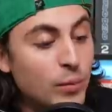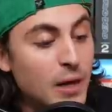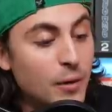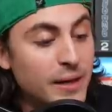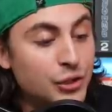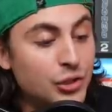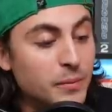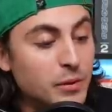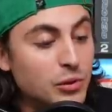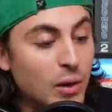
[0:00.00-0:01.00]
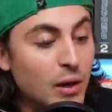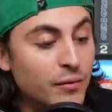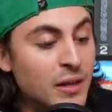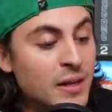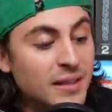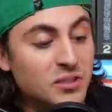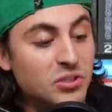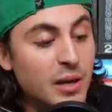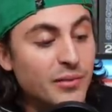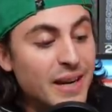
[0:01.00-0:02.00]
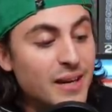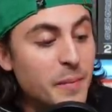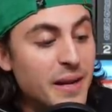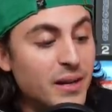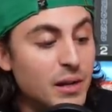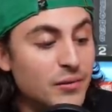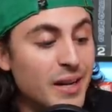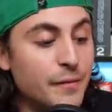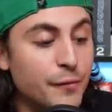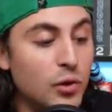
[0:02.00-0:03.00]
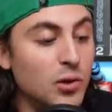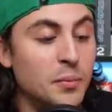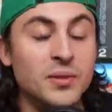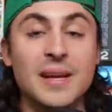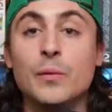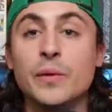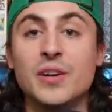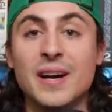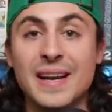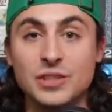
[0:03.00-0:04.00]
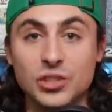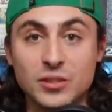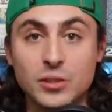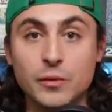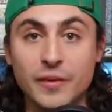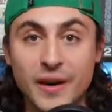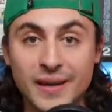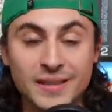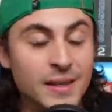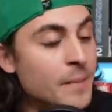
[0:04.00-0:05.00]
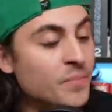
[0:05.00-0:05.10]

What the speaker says: Widow, issue number 12. This is cover A, the main cover, and followed up with that, we've got a Just Go variant.